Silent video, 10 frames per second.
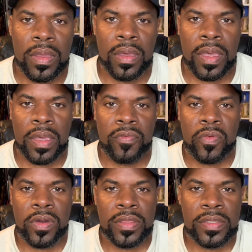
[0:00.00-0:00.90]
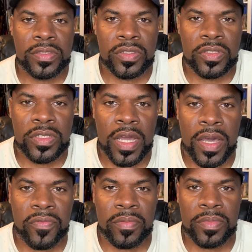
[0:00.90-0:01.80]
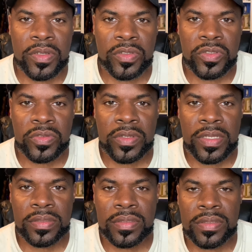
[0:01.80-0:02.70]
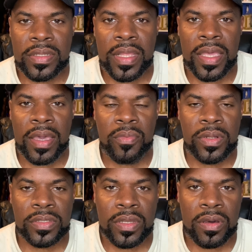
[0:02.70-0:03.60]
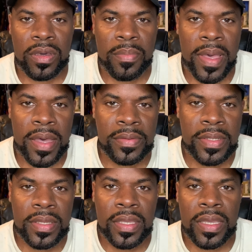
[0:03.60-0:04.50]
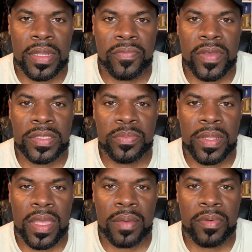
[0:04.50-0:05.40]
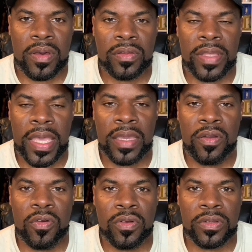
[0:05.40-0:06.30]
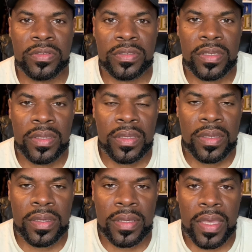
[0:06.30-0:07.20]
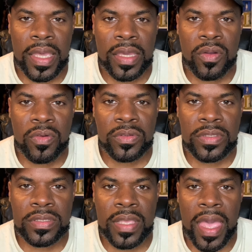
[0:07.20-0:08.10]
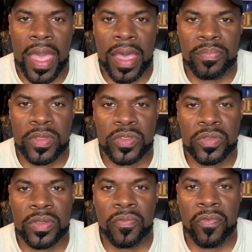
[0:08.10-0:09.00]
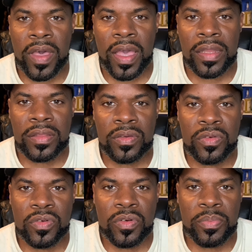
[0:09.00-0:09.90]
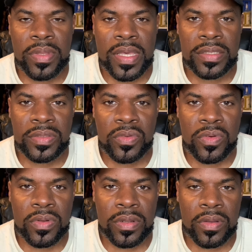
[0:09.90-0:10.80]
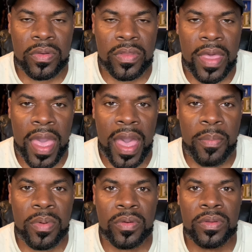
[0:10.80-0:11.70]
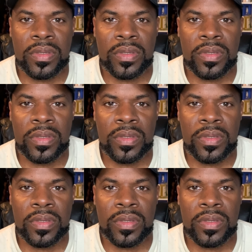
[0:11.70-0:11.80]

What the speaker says: Hey everyone, this is John from New Streams, and today I want to talk about an investment app called Acorns. Acorns is an app that you can find in the Google Play Store or the Apple